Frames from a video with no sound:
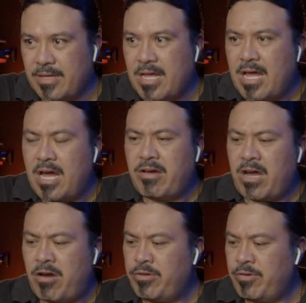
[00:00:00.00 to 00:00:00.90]

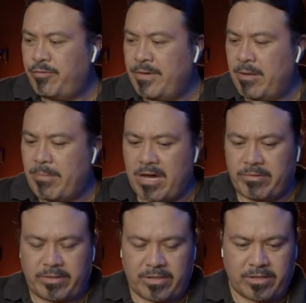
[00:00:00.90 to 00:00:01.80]
How do you feel
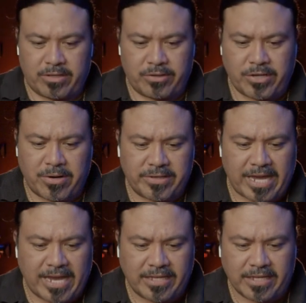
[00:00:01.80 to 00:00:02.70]
about the young
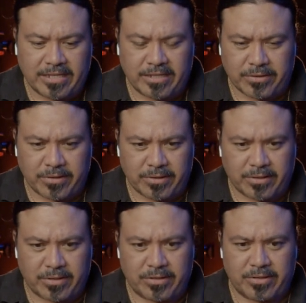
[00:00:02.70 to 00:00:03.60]
Keiki,
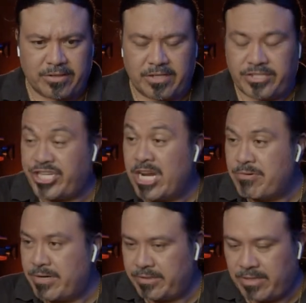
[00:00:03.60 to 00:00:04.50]
the
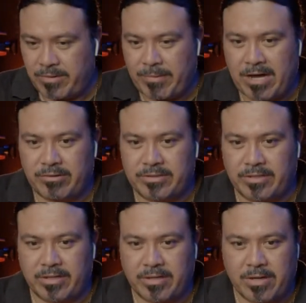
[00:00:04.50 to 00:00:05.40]
children, about
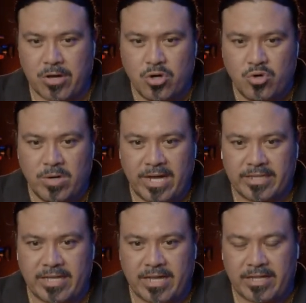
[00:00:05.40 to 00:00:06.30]
hula,
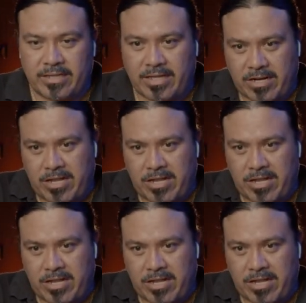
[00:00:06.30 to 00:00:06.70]
their